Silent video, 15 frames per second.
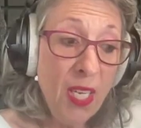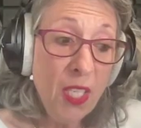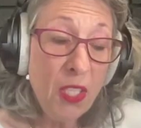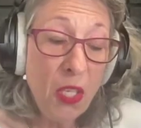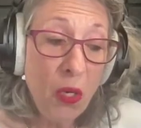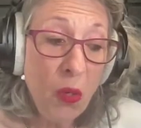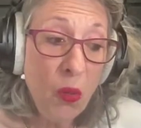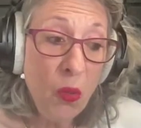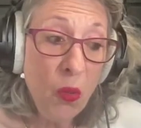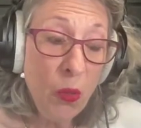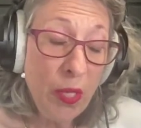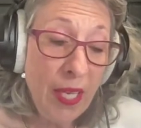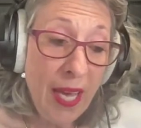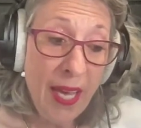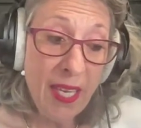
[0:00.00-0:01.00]
So,
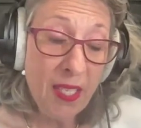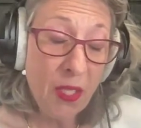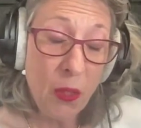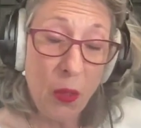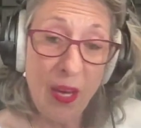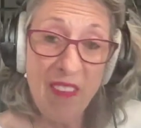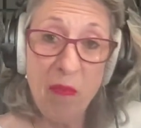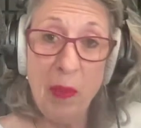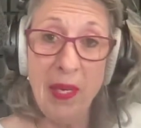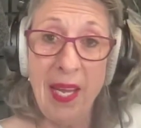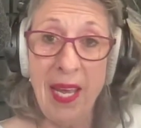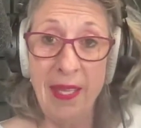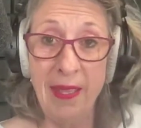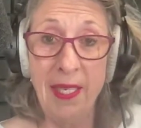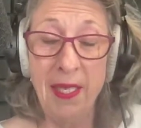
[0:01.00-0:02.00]
yeah, so I've been
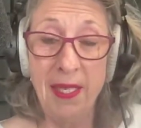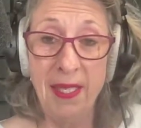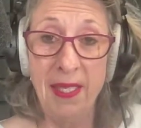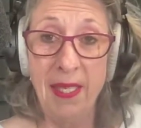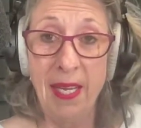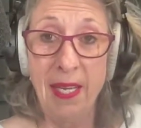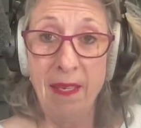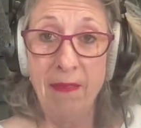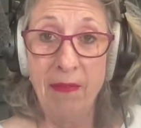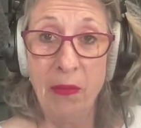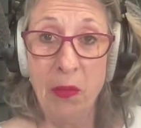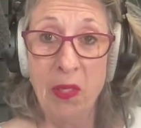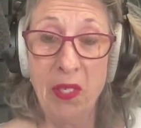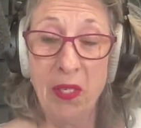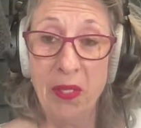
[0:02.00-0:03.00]
at this thing
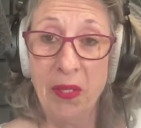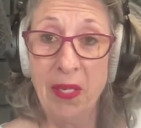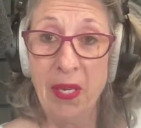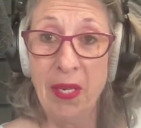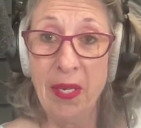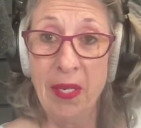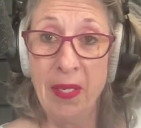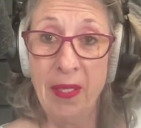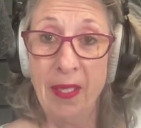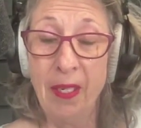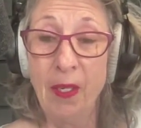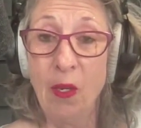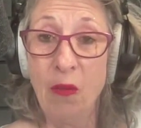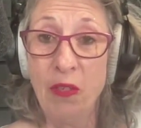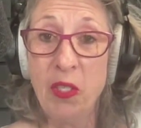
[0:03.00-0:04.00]
for uh, a
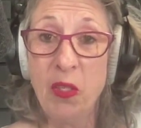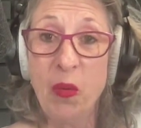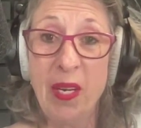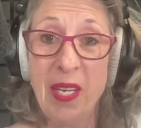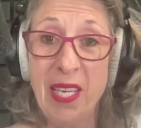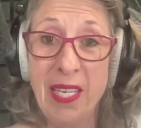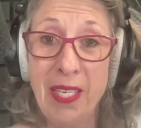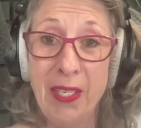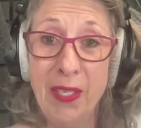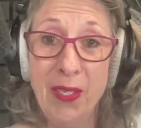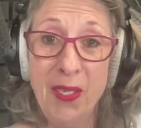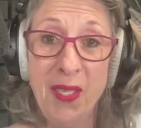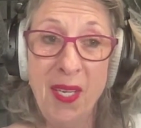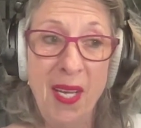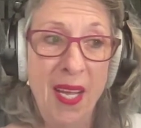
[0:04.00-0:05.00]
little over twenty
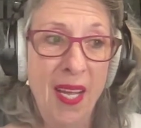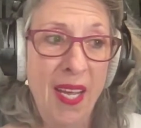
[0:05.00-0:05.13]
years.